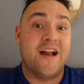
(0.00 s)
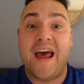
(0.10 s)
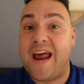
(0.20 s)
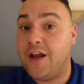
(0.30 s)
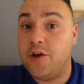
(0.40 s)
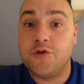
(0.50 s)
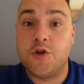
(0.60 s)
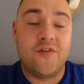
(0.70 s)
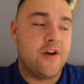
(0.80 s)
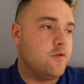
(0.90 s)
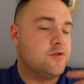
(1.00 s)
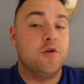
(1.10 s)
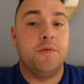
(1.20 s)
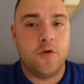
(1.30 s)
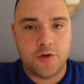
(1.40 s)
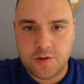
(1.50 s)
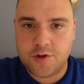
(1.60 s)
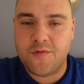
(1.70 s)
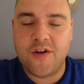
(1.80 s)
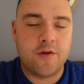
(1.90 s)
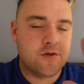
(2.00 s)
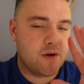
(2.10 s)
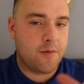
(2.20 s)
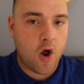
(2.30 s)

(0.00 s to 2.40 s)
I'll edit YouTube videos and upload YouTube videos when I'm